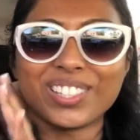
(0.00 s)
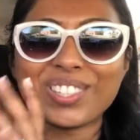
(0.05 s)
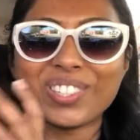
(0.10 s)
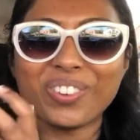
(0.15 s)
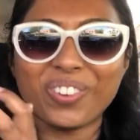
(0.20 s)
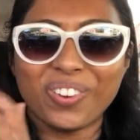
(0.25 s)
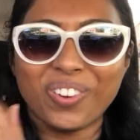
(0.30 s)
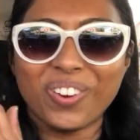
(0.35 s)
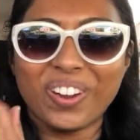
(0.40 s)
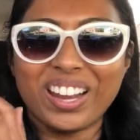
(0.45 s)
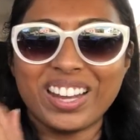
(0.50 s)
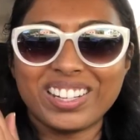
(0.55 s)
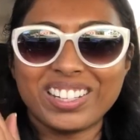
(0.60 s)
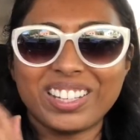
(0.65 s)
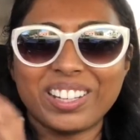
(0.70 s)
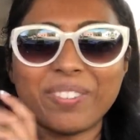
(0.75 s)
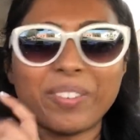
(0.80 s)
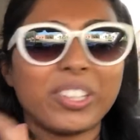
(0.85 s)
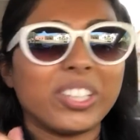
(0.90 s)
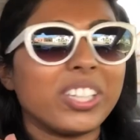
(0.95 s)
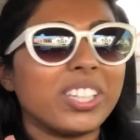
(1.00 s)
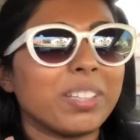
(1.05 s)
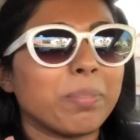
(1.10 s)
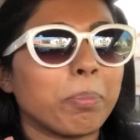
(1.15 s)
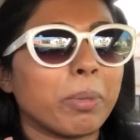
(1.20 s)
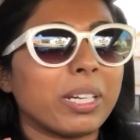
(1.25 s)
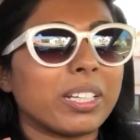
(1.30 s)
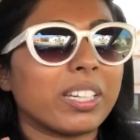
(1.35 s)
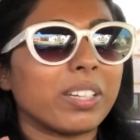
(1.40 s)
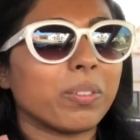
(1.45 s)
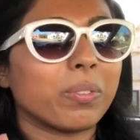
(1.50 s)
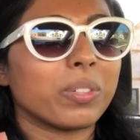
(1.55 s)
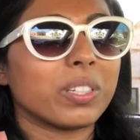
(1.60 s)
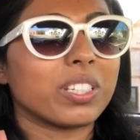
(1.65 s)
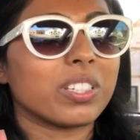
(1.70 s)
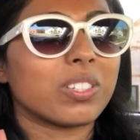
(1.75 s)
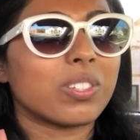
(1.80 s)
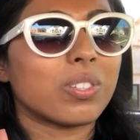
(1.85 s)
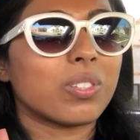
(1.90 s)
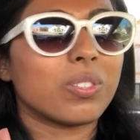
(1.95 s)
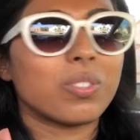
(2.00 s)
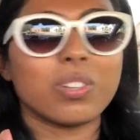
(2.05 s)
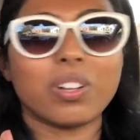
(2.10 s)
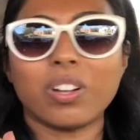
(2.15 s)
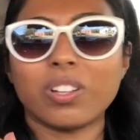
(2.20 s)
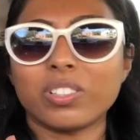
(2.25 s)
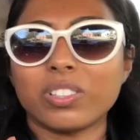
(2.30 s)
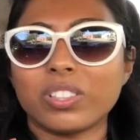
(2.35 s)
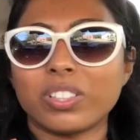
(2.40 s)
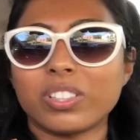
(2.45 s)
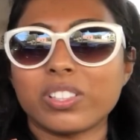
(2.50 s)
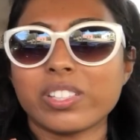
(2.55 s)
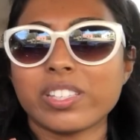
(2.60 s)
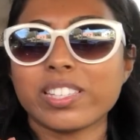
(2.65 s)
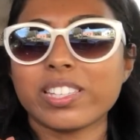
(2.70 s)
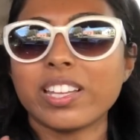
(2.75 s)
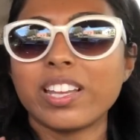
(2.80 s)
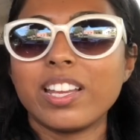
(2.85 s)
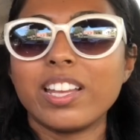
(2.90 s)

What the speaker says: So I ended up, I think the bucket was $2,